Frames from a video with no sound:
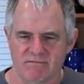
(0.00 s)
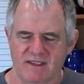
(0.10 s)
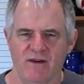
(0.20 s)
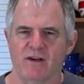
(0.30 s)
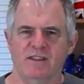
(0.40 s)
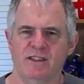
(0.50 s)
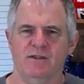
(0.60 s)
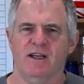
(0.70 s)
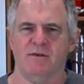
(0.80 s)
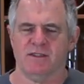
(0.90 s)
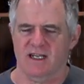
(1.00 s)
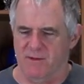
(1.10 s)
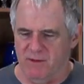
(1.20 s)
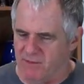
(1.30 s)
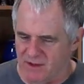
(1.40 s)
Never knew that was going to
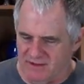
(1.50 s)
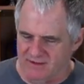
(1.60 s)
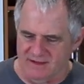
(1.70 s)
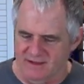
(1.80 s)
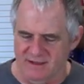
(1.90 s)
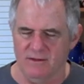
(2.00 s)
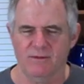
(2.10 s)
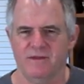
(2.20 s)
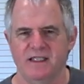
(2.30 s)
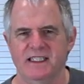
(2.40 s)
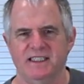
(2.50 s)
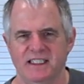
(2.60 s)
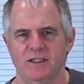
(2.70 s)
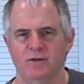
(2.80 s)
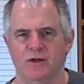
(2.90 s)
happen, but you know, these
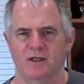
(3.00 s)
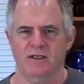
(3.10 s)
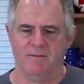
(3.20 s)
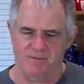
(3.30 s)
things you learn.